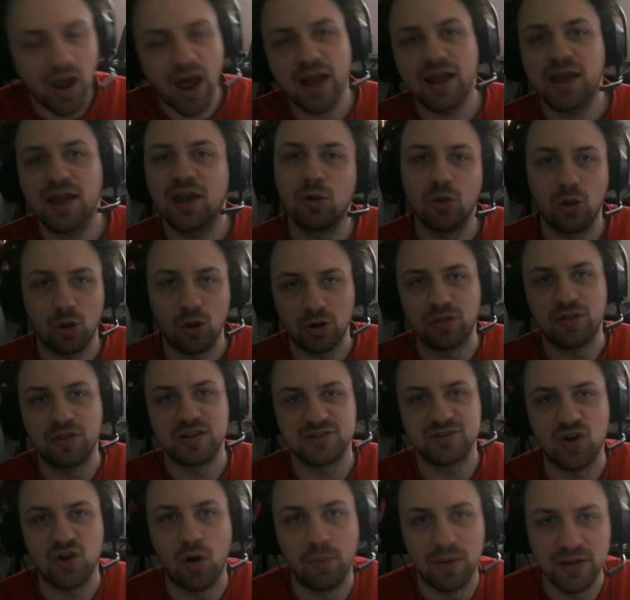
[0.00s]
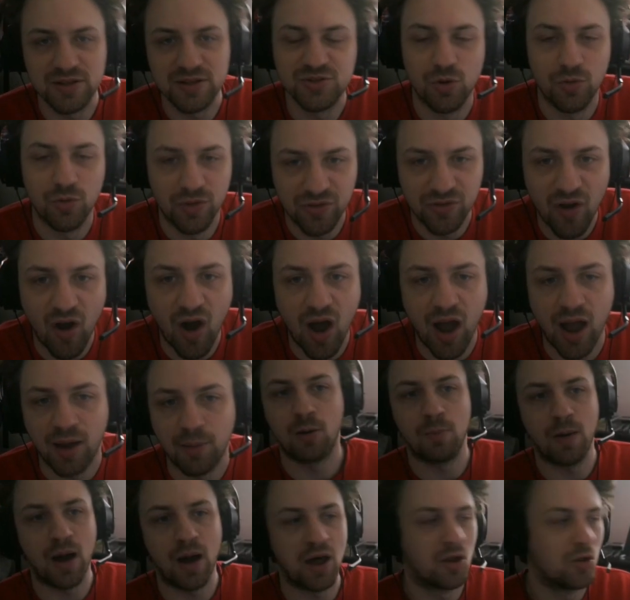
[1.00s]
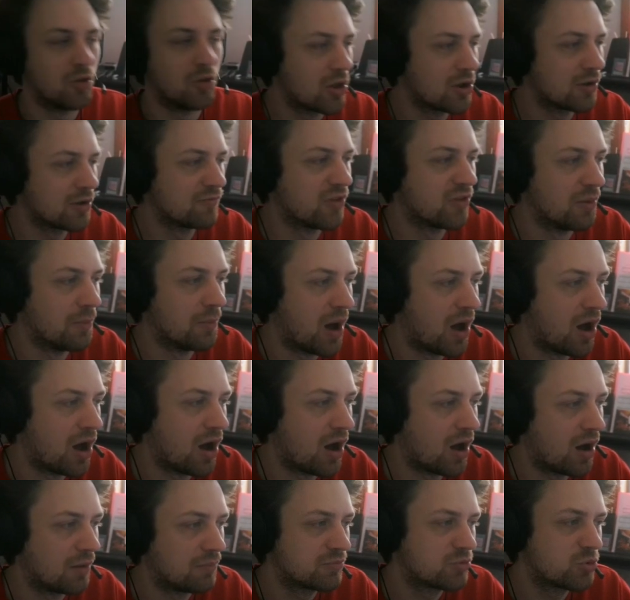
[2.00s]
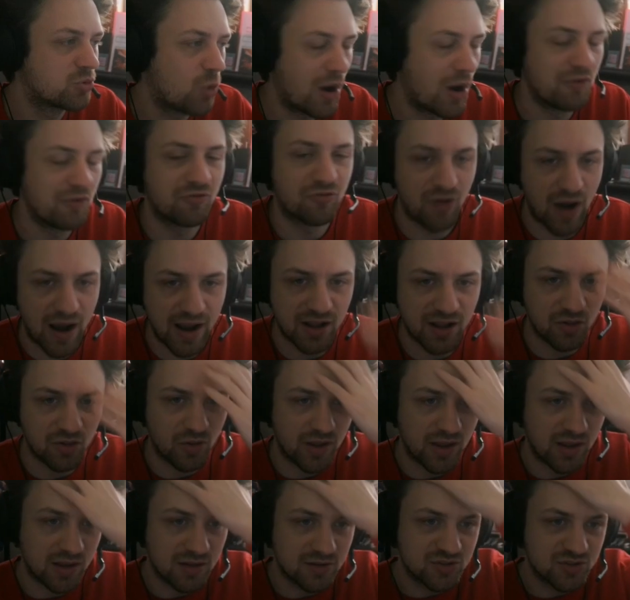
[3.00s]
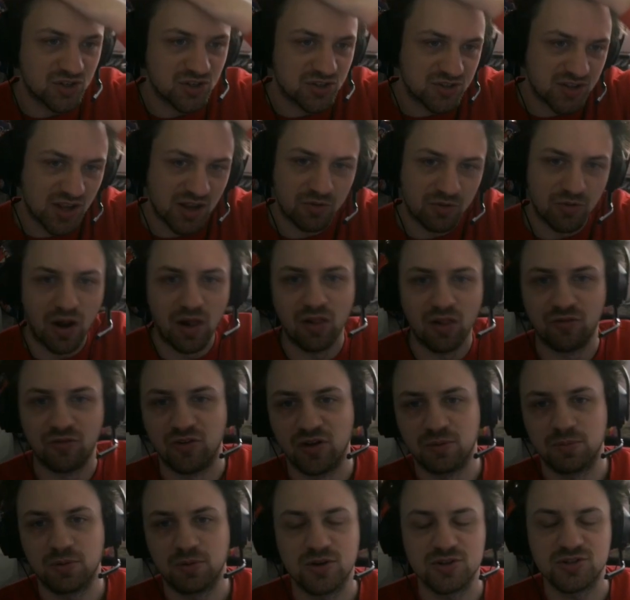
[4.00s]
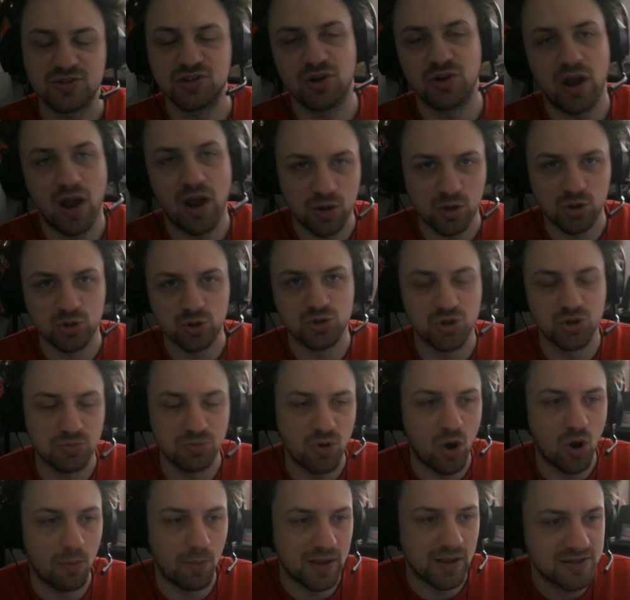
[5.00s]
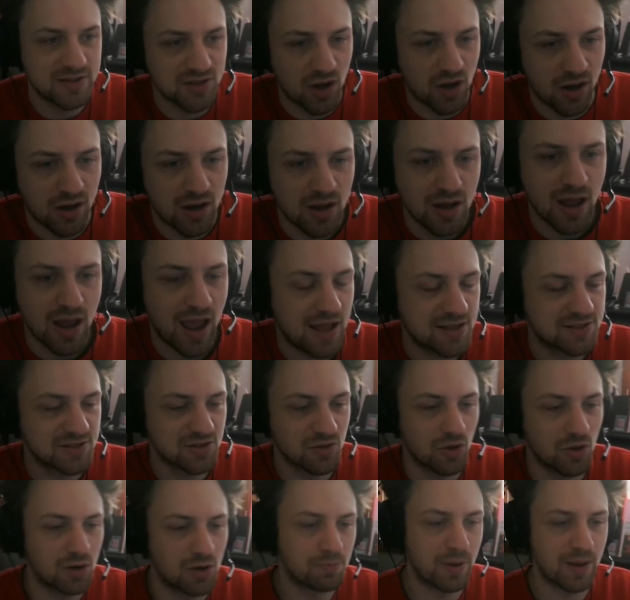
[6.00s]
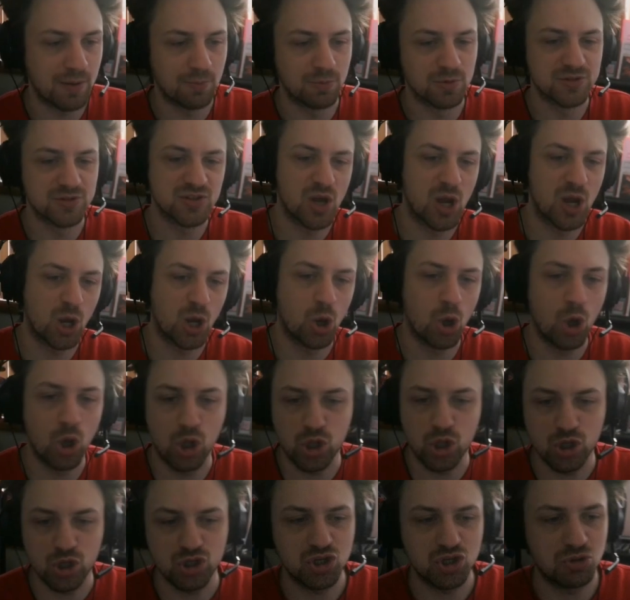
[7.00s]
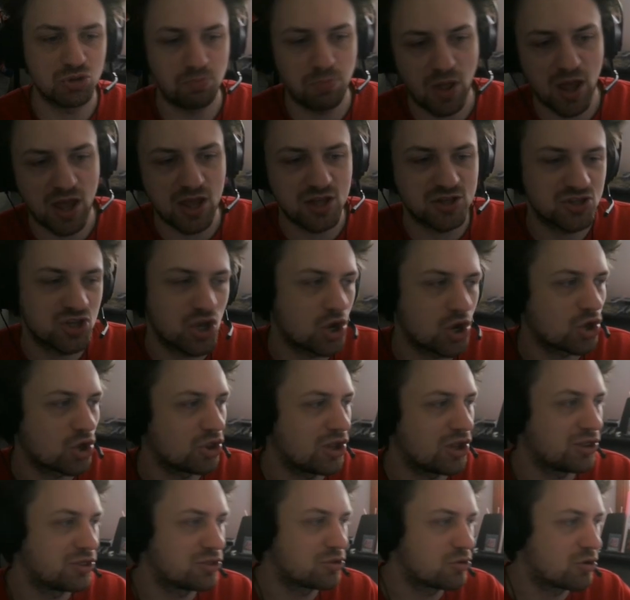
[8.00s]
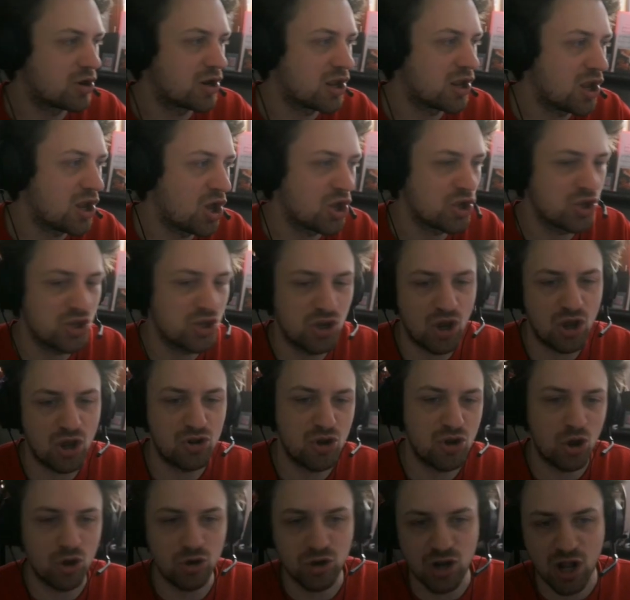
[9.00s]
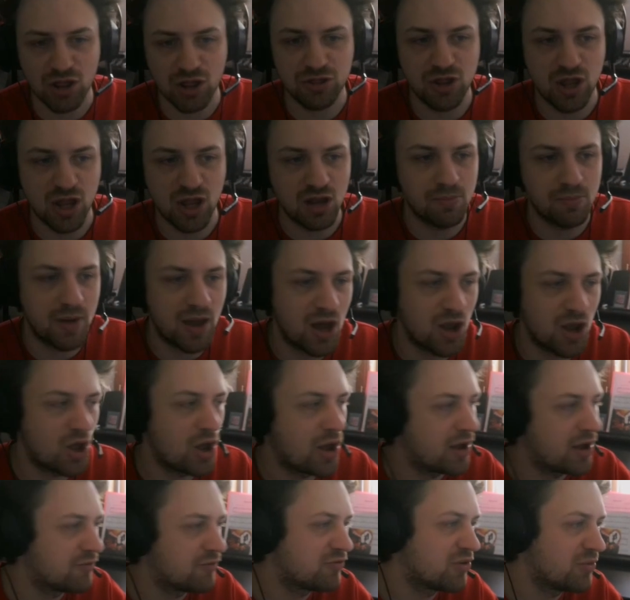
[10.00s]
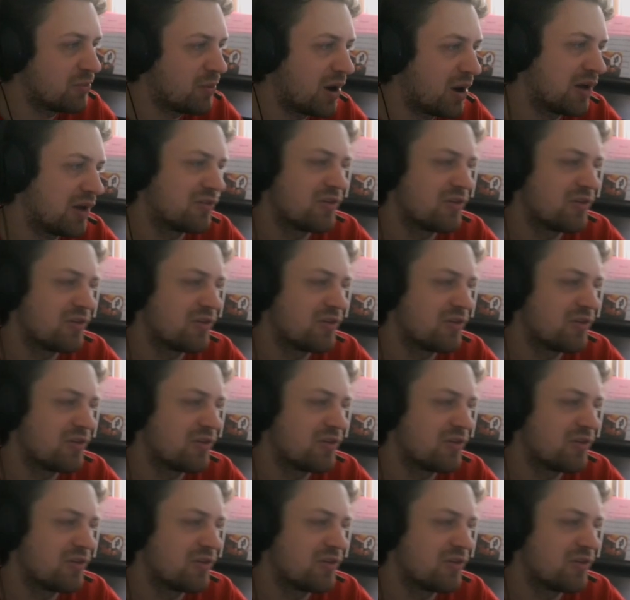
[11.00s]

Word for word: get a lot of these comments all the time, and a lot of them are, quite frankly, just irrelevant because you know how YouTube comments are. It's a lot of people saying, oh, you should play Circle 3. Uh, you know nothing about Eye of Timaeus.